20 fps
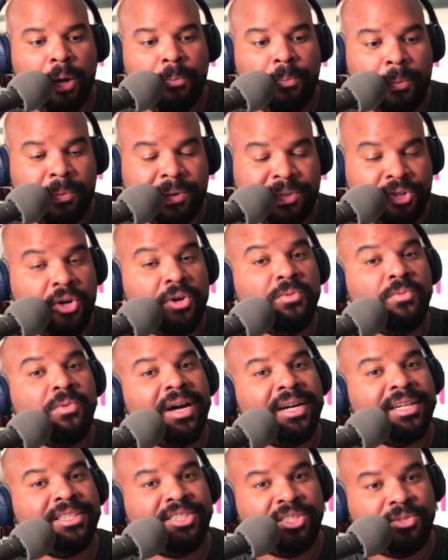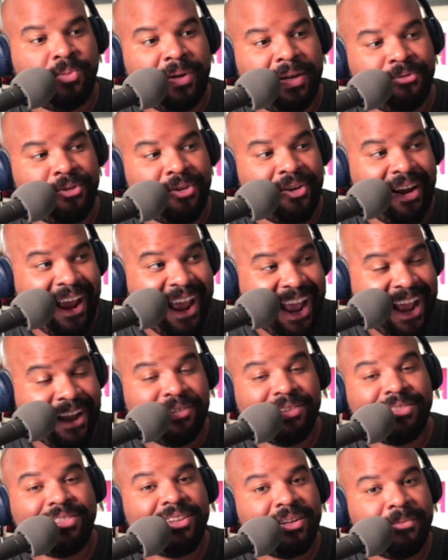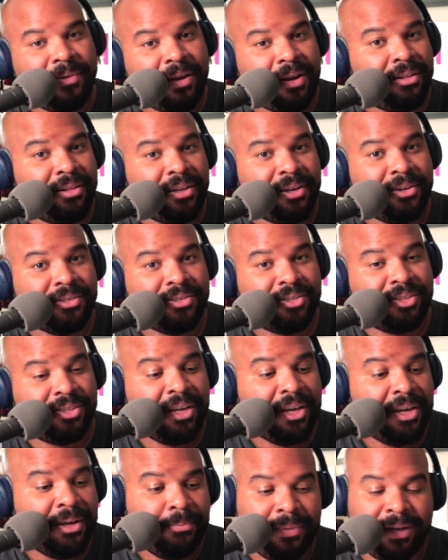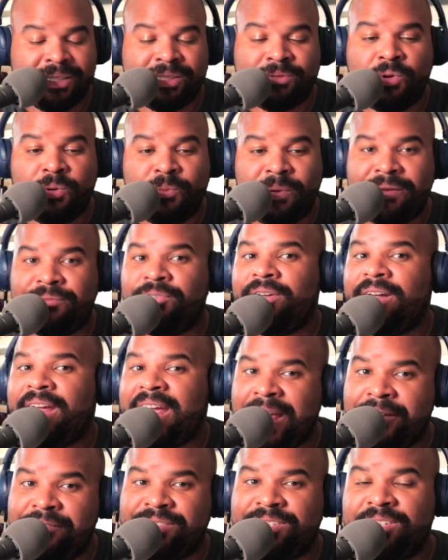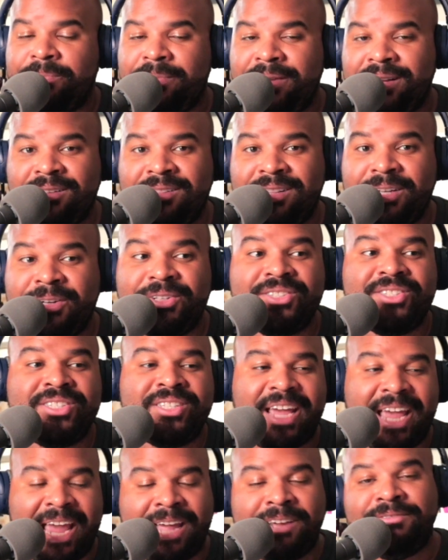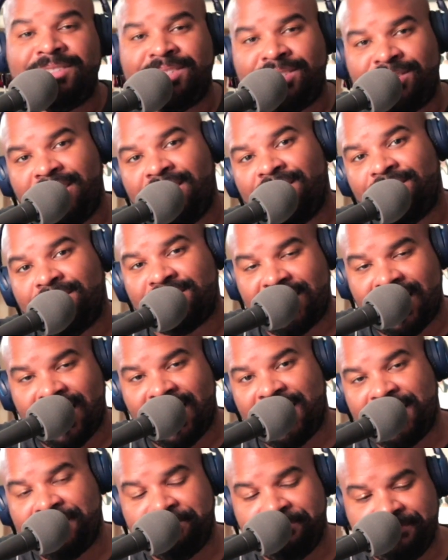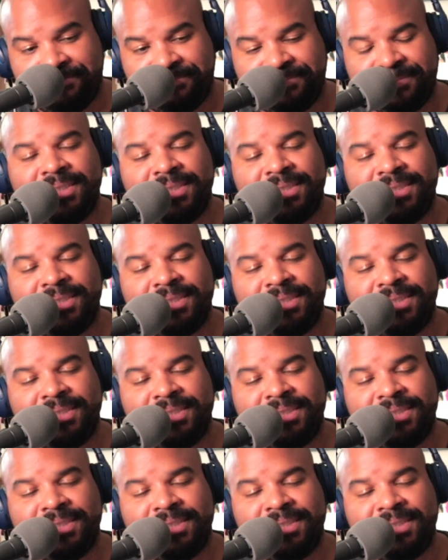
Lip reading: But we don't want to just wait for everything to be on clearance, because if we wait for everything to be on clearance every single time,